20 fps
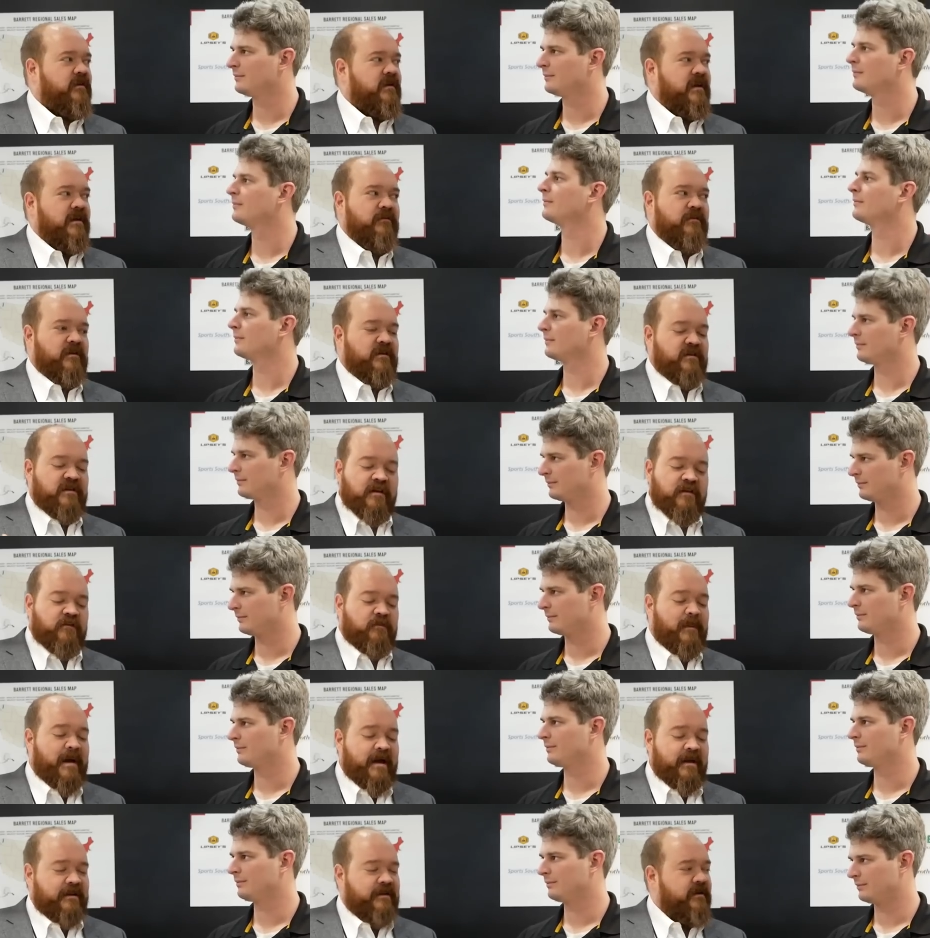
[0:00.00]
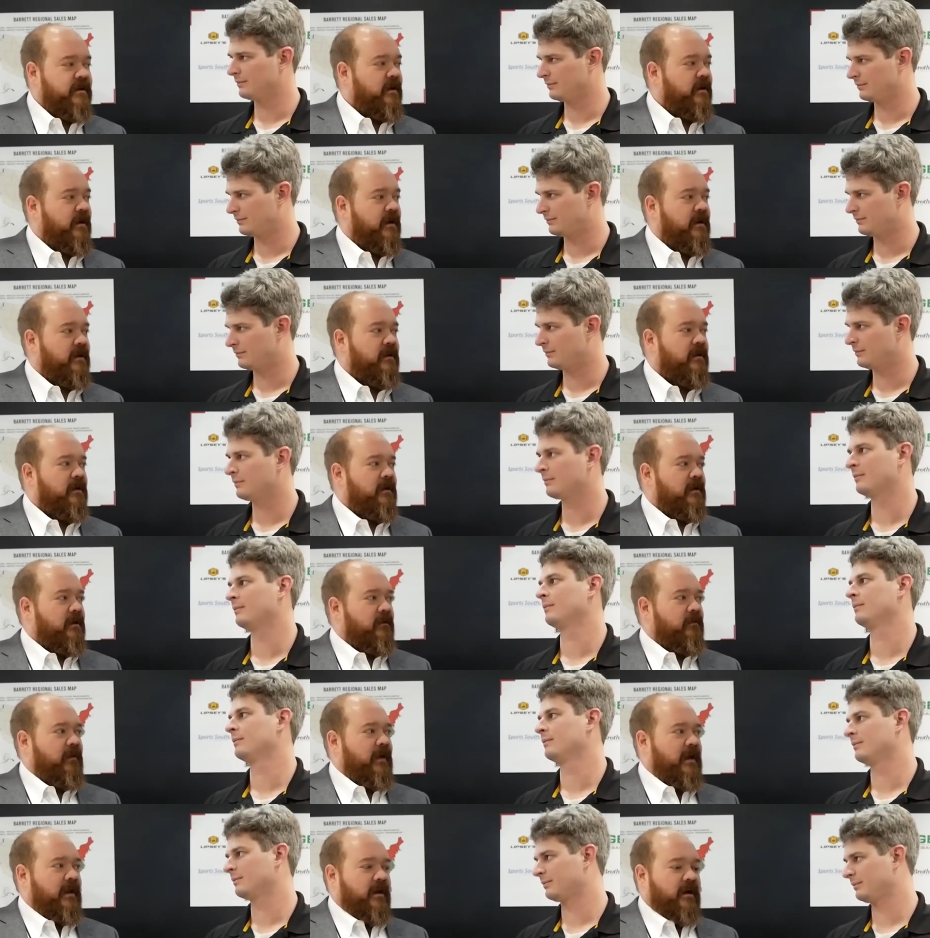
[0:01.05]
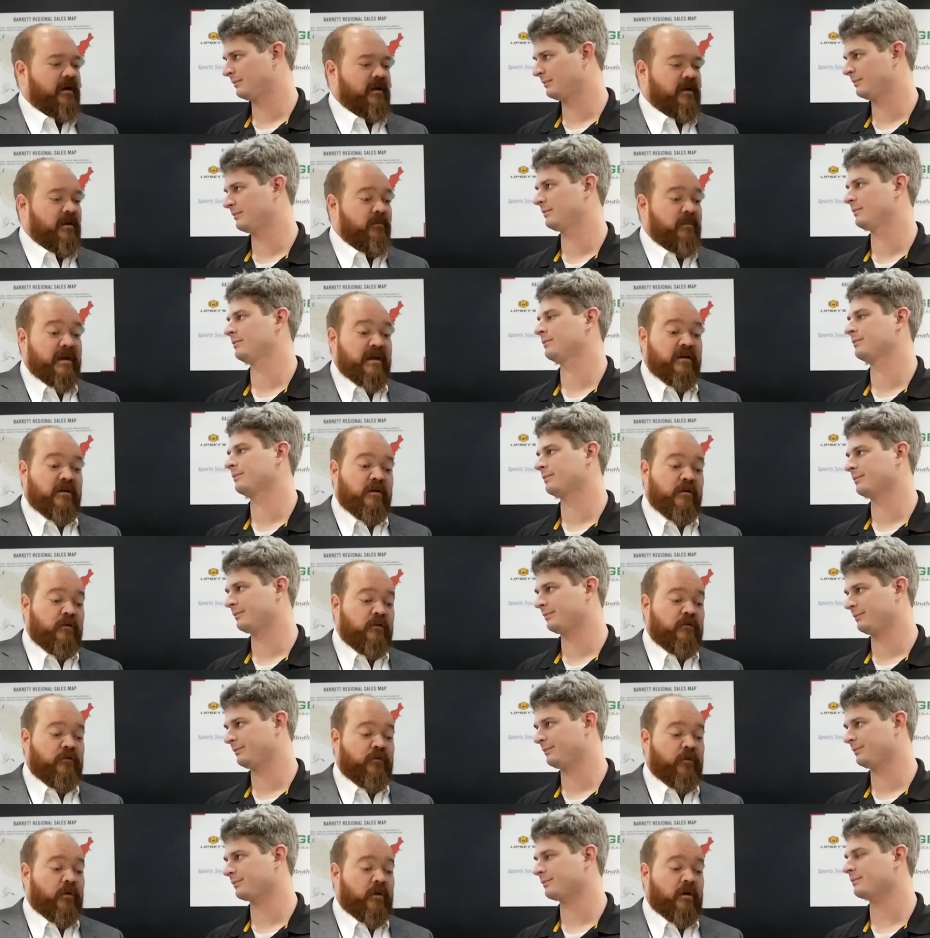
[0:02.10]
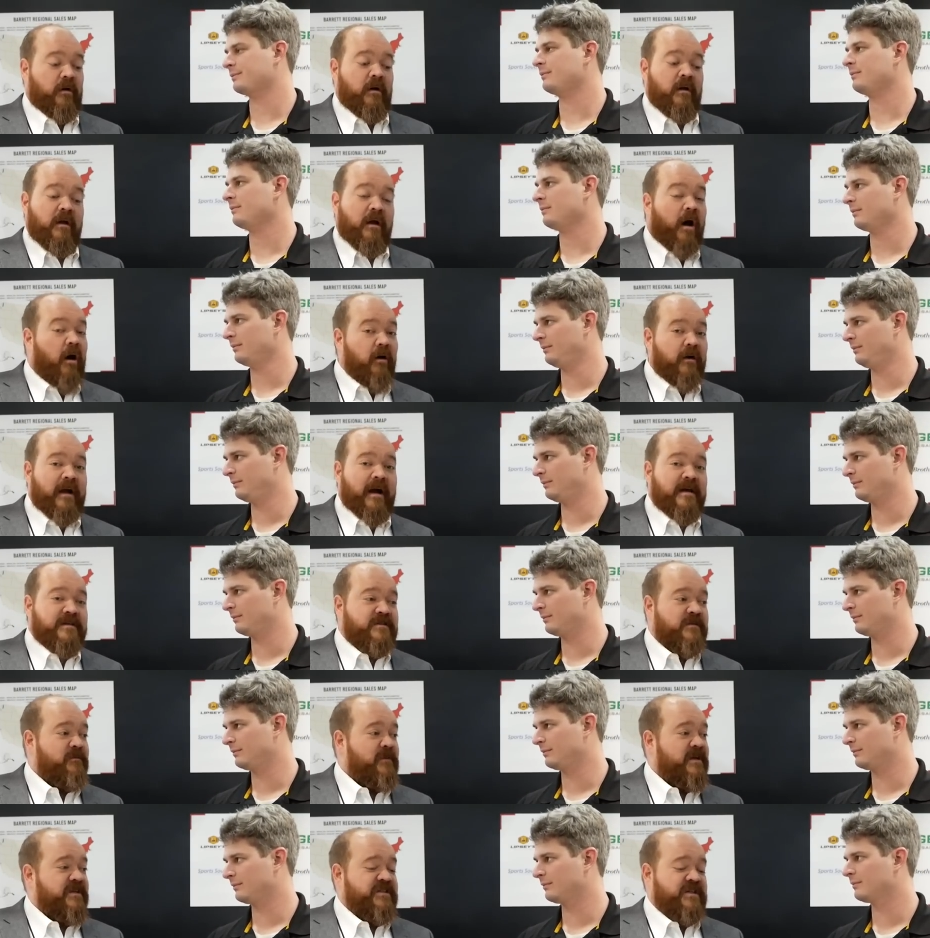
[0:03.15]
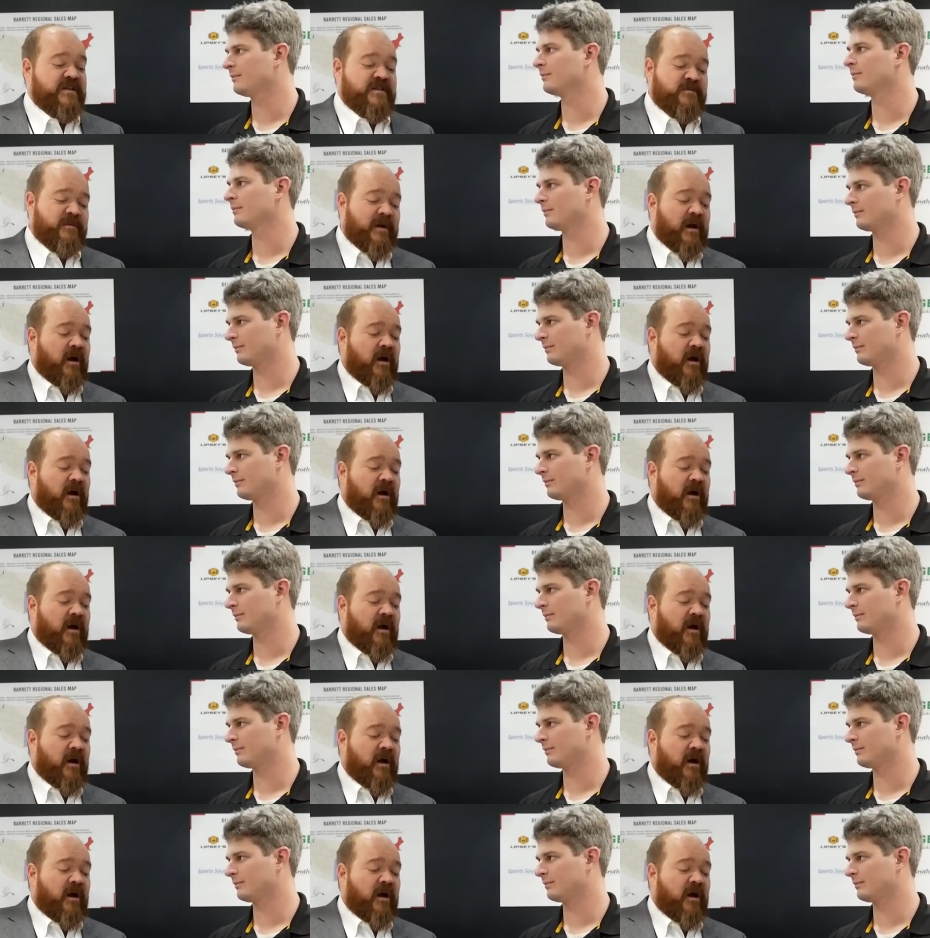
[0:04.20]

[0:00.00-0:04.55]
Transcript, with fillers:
Speaker 1: It gives a dismounted gun that can be used for all kinds of missions, but